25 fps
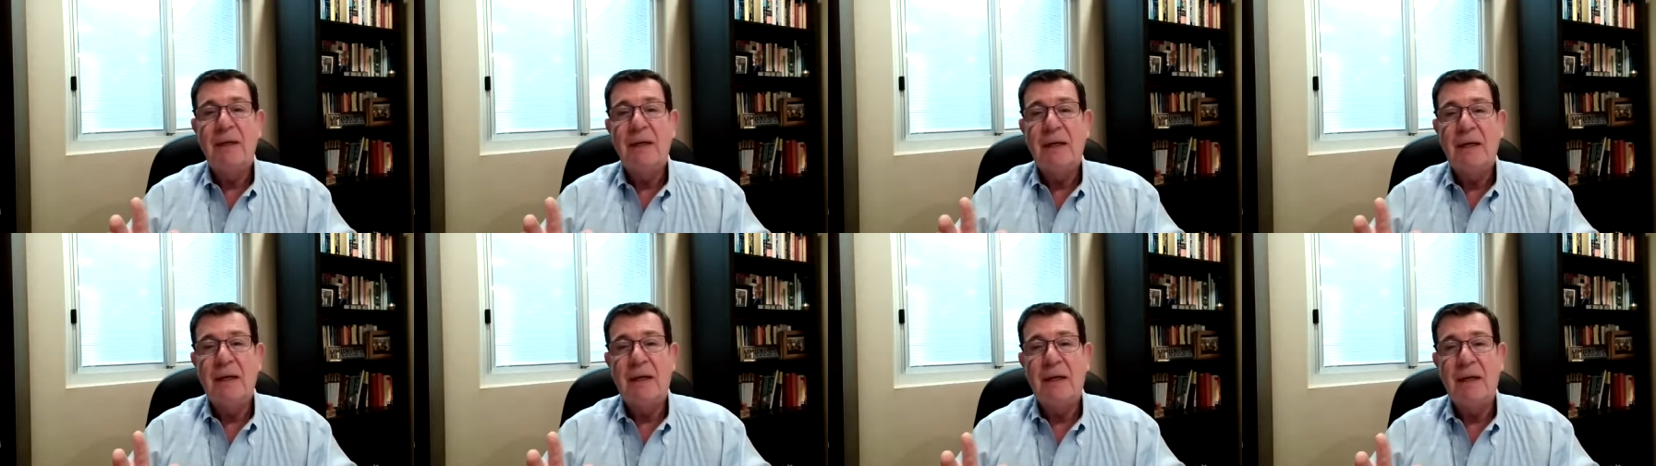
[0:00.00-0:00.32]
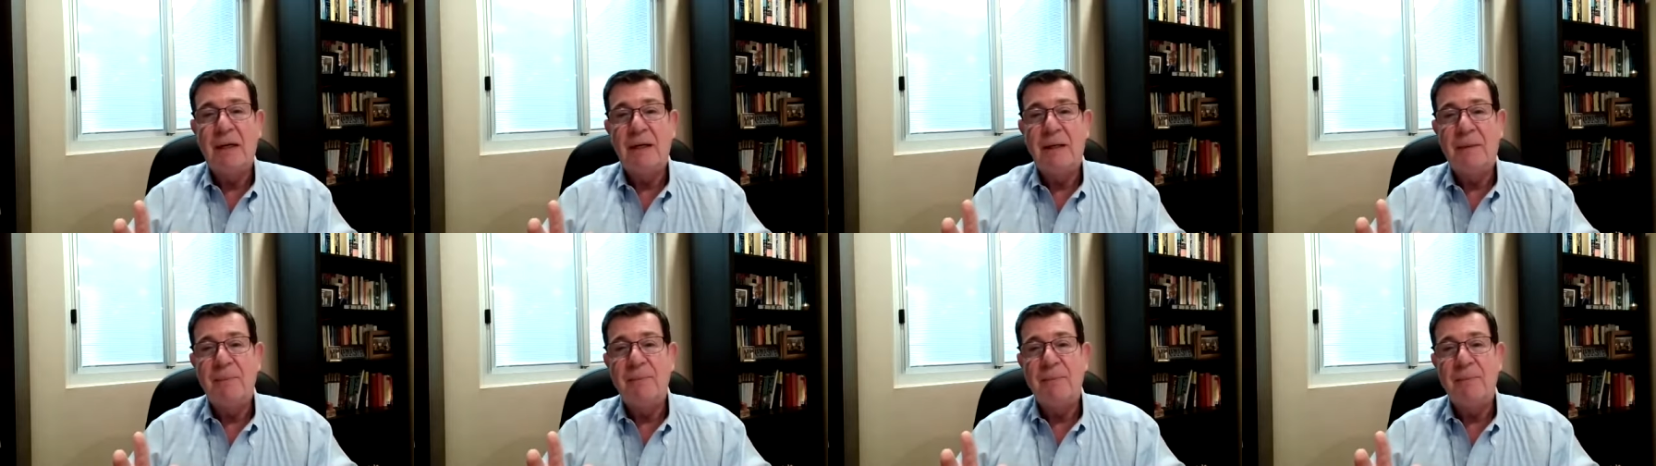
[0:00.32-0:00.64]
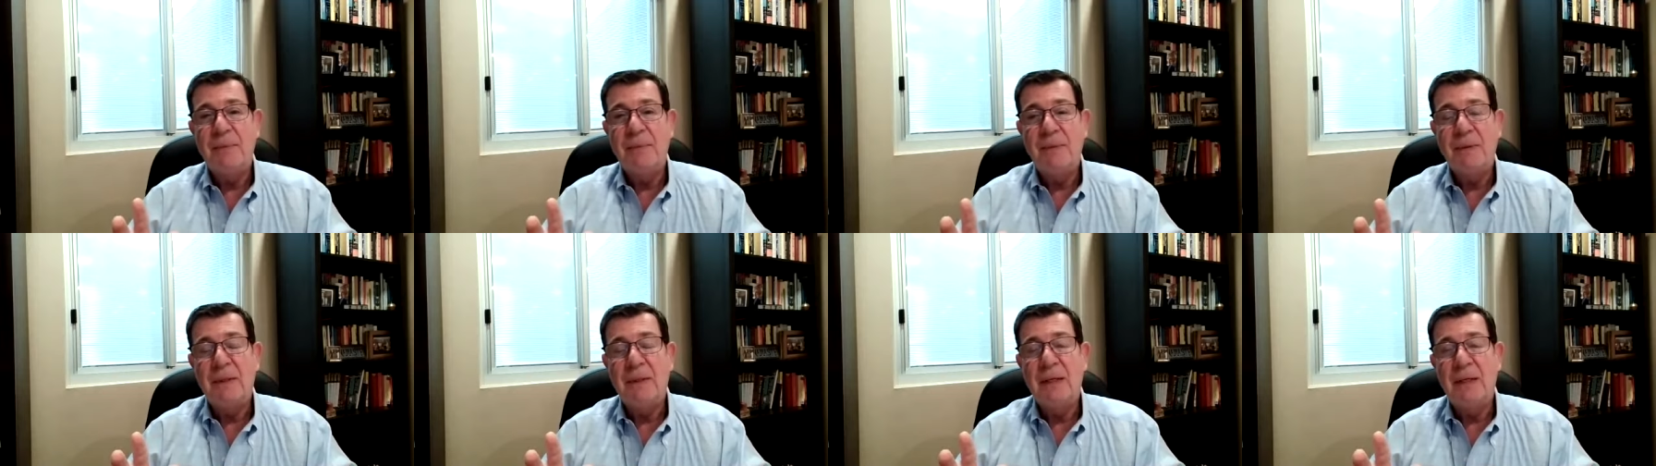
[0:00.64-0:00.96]

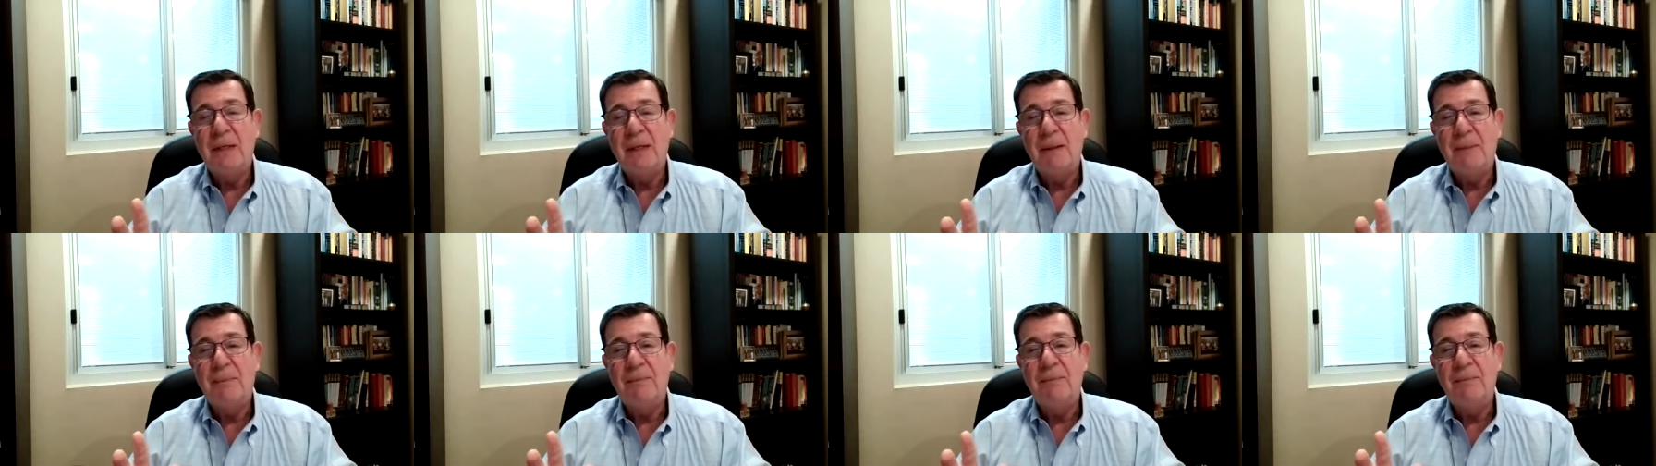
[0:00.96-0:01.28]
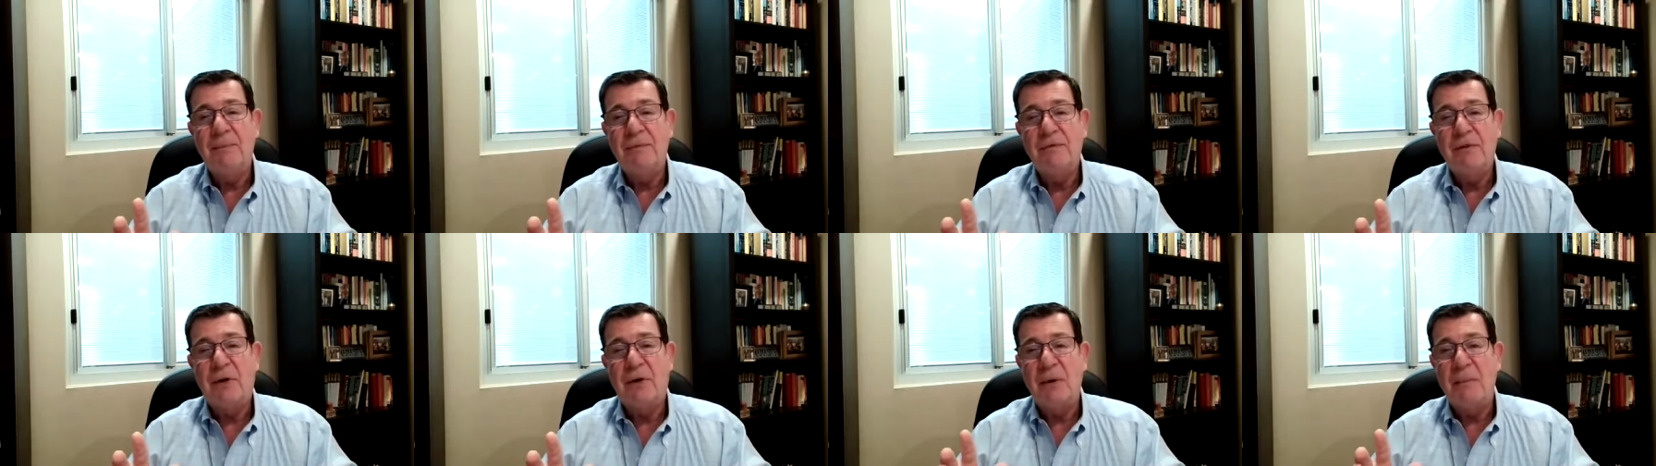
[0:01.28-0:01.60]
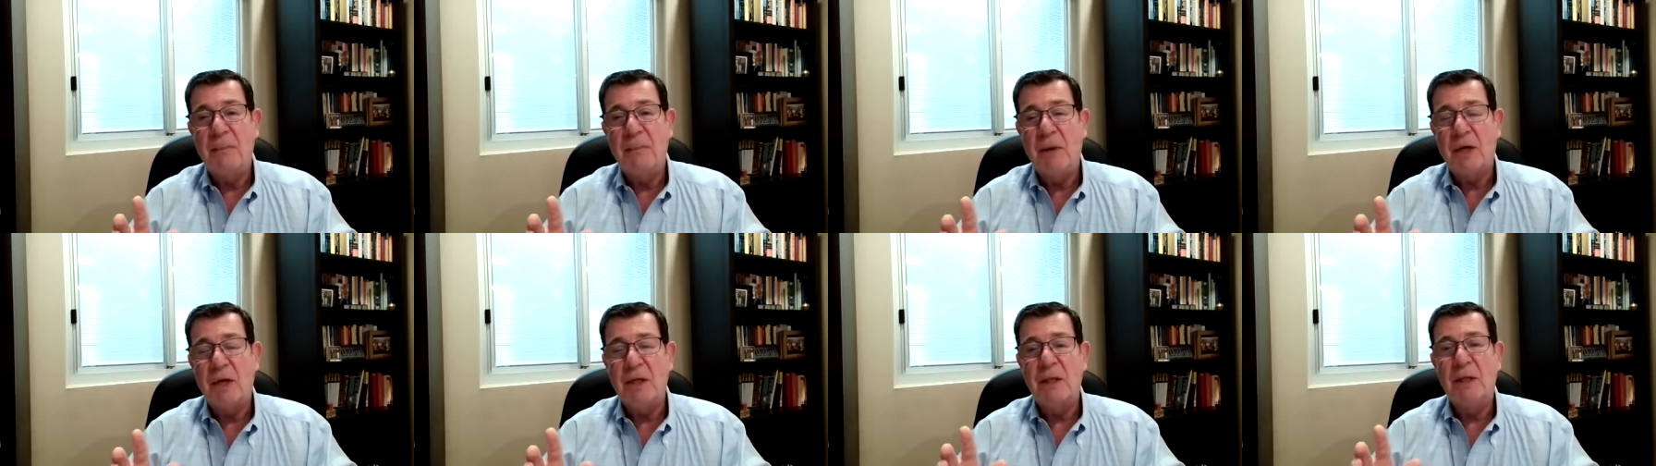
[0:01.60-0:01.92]
um, uh, very
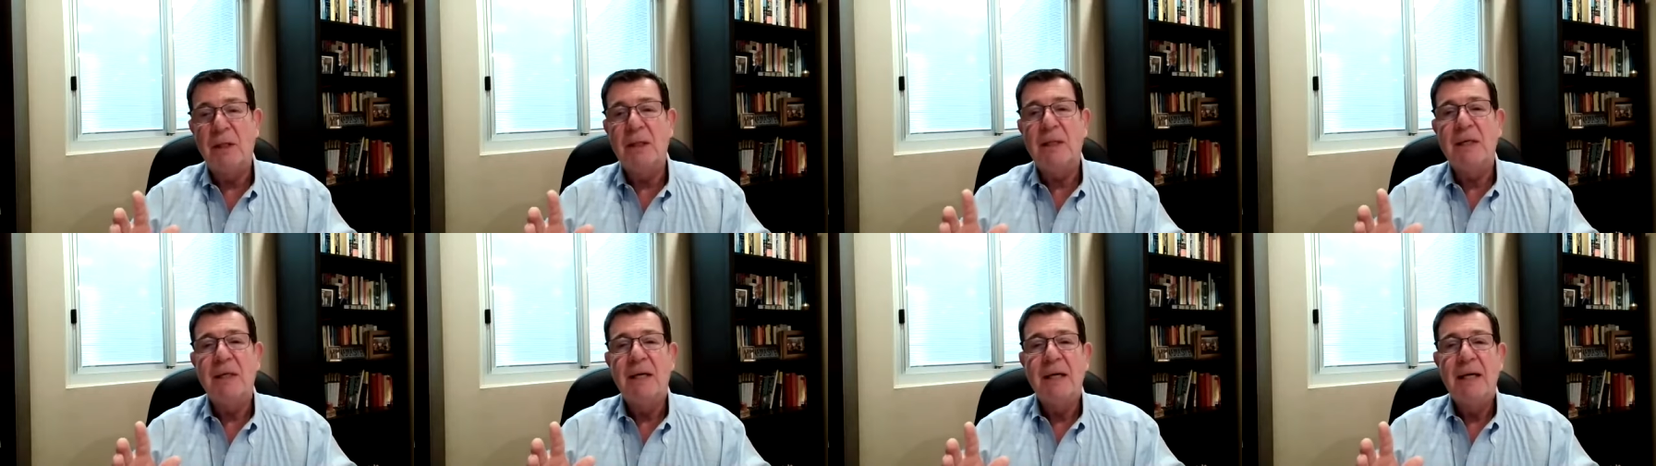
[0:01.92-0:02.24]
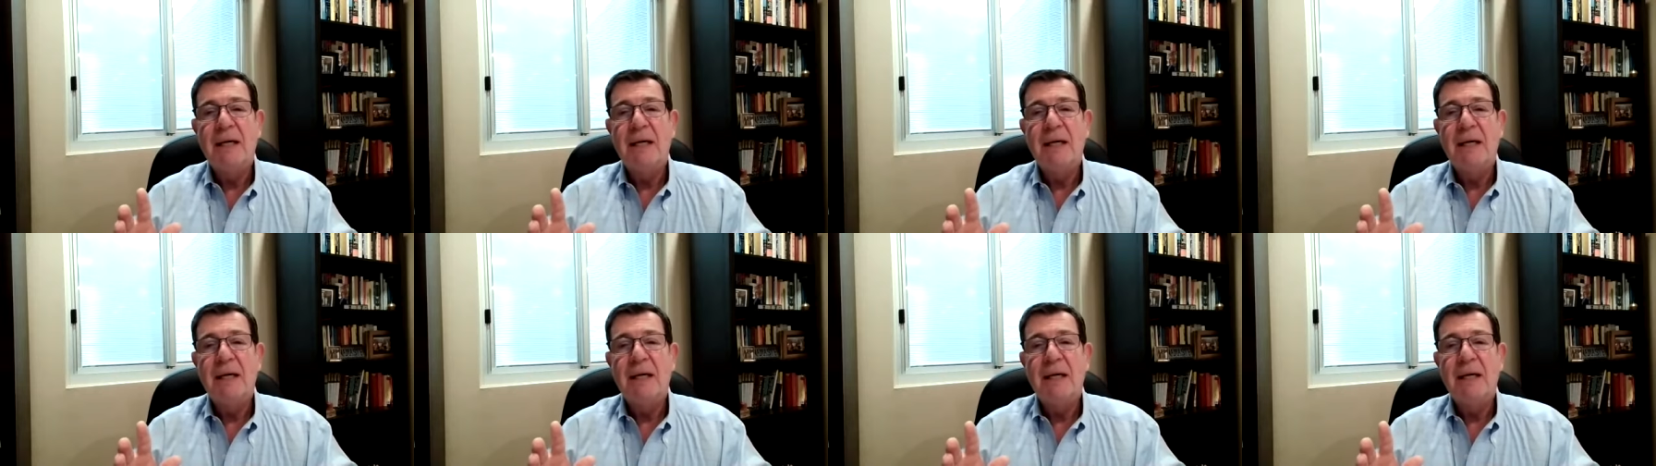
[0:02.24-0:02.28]
muddled.